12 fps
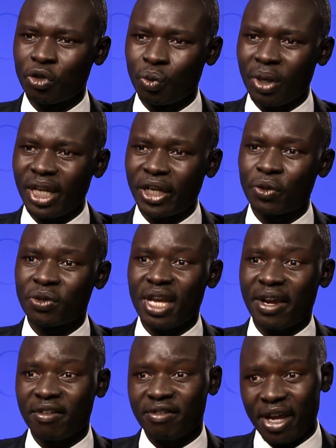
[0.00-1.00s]
was willing to
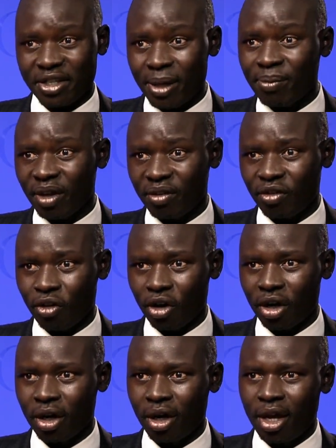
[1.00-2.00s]
sacrifice something
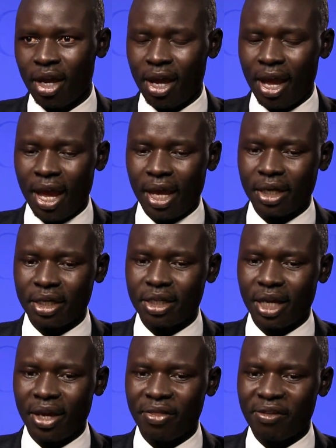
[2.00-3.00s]
for,
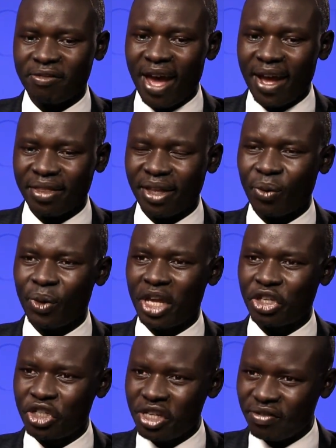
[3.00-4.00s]
and the fact that
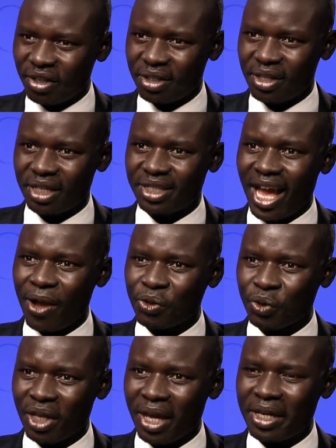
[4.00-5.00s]
we achieve it, that
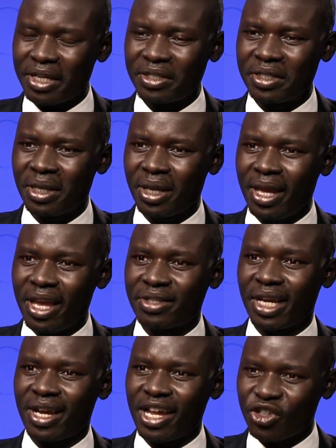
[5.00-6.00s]
South Sudan is
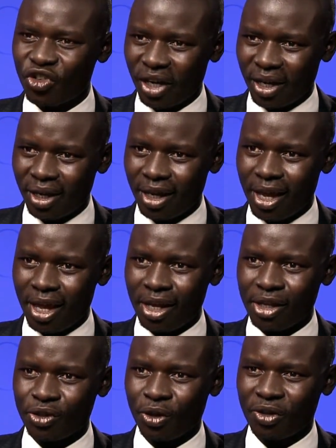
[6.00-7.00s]
a country
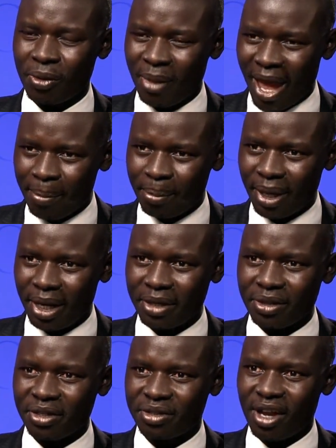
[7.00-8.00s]
and is on the map and
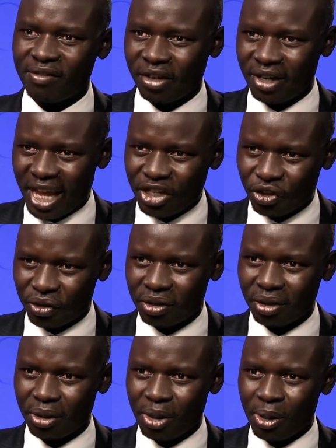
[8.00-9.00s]
is a sovereign
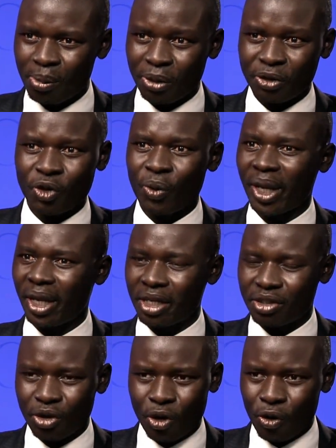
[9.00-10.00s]
nation
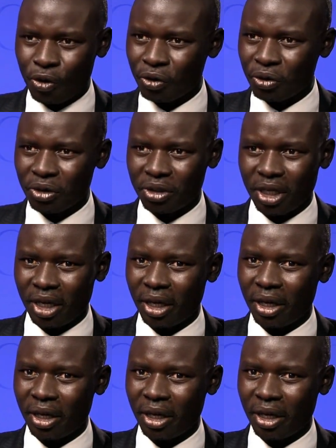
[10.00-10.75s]
pursuing its own